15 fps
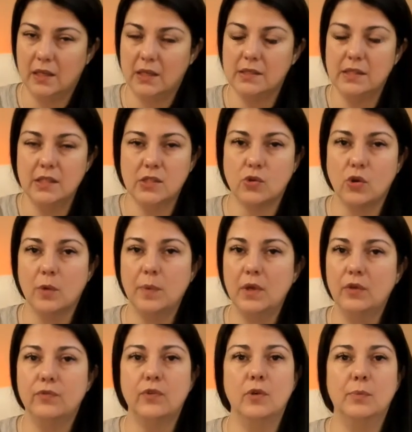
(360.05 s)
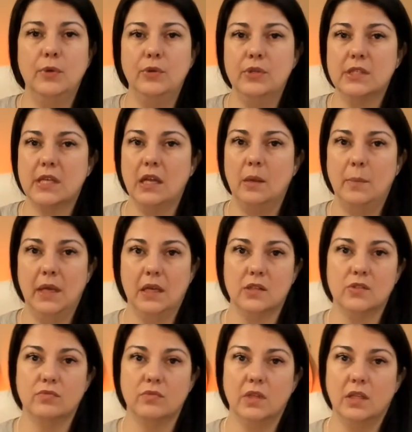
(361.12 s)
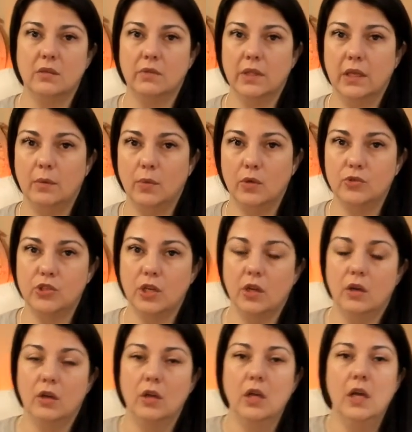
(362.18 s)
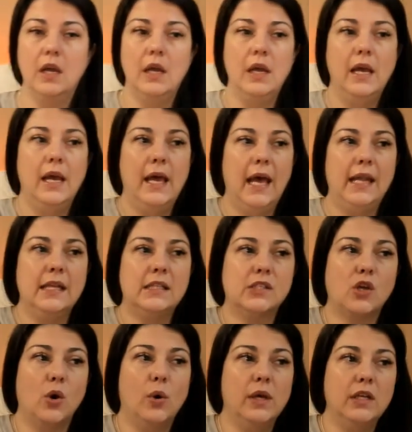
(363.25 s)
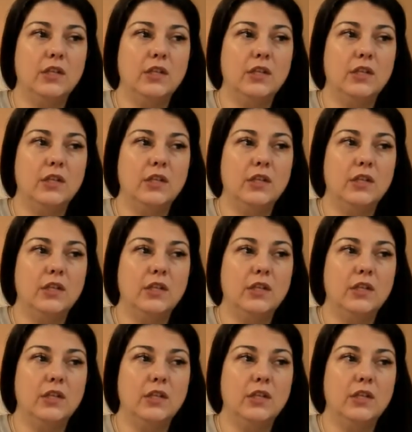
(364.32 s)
Because this Scorpio full moon is going to make us really, really emotional. And it's going